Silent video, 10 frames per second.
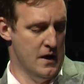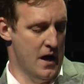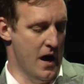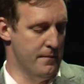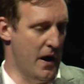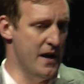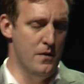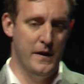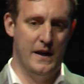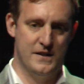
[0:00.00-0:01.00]
But I
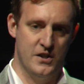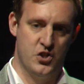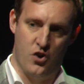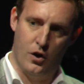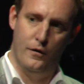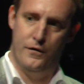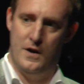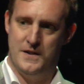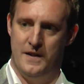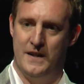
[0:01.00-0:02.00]
don't think it's a struggle for
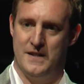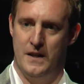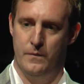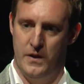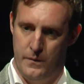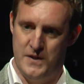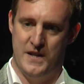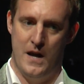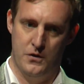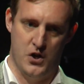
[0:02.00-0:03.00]
us. I think it's something that we
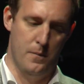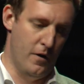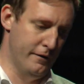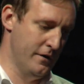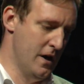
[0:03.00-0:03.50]
stay on top of.